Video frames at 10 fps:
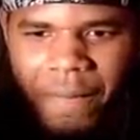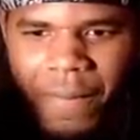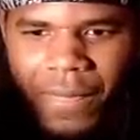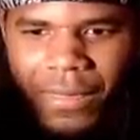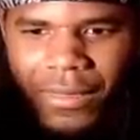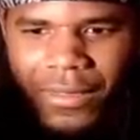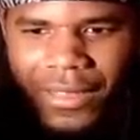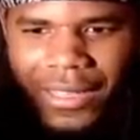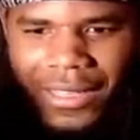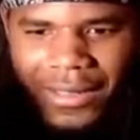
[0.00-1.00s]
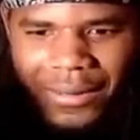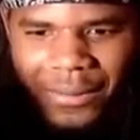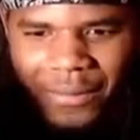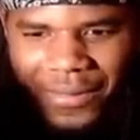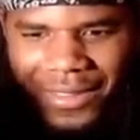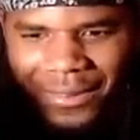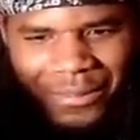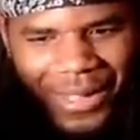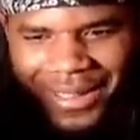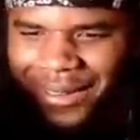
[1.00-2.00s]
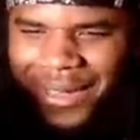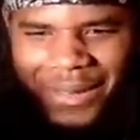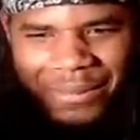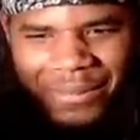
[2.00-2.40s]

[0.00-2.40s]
Are you okay? Like, are you